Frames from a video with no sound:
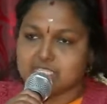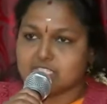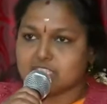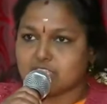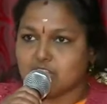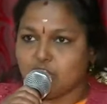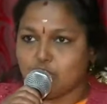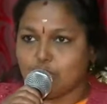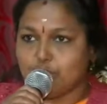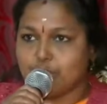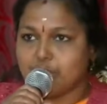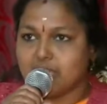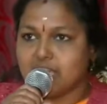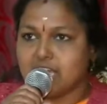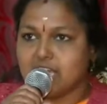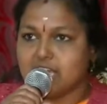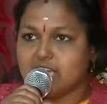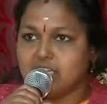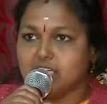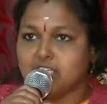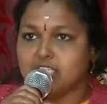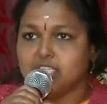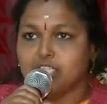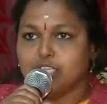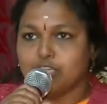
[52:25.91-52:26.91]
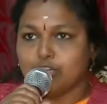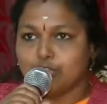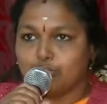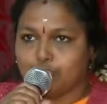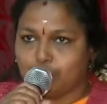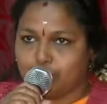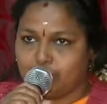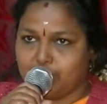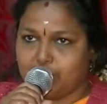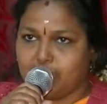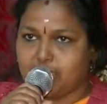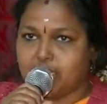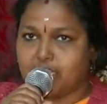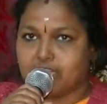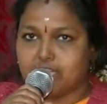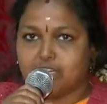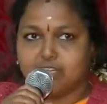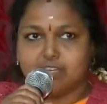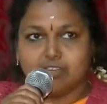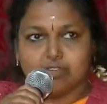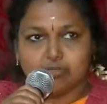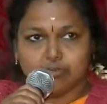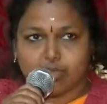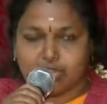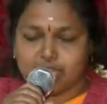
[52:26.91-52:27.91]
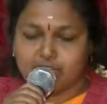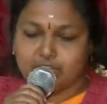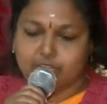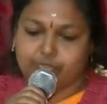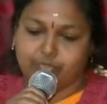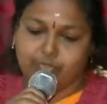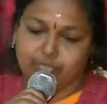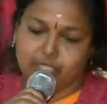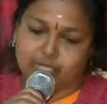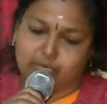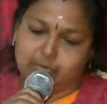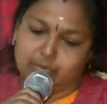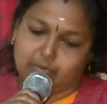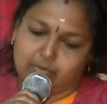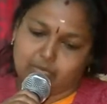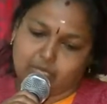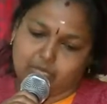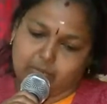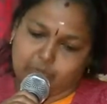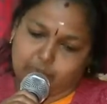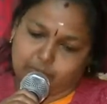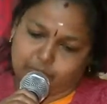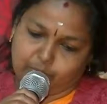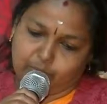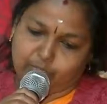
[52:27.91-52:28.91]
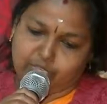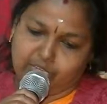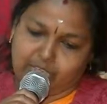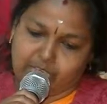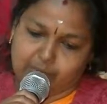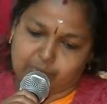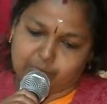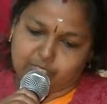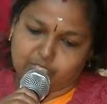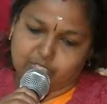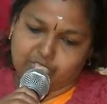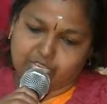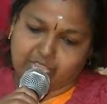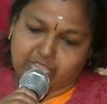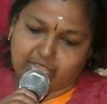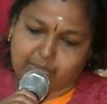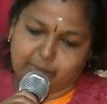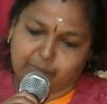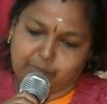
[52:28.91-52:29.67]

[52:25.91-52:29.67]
Soumya, for their wonderful program today.